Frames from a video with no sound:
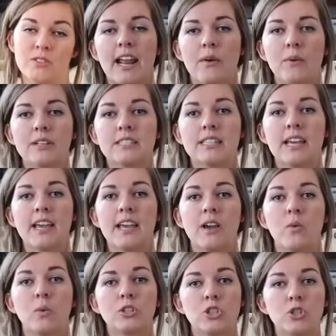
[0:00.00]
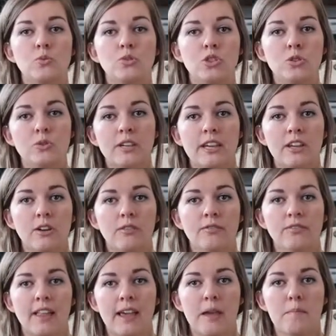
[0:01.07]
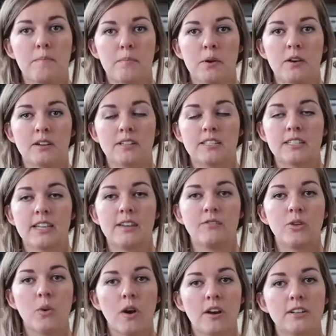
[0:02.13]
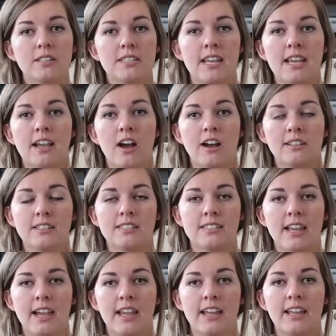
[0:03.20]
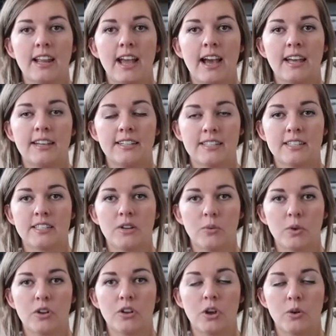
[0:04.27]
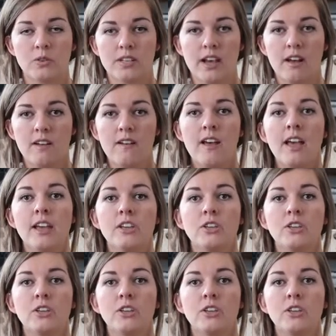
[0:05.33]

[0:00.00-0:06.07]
And I will say, once you do get your flight booked, if you are staying on site at a Disney World hotel,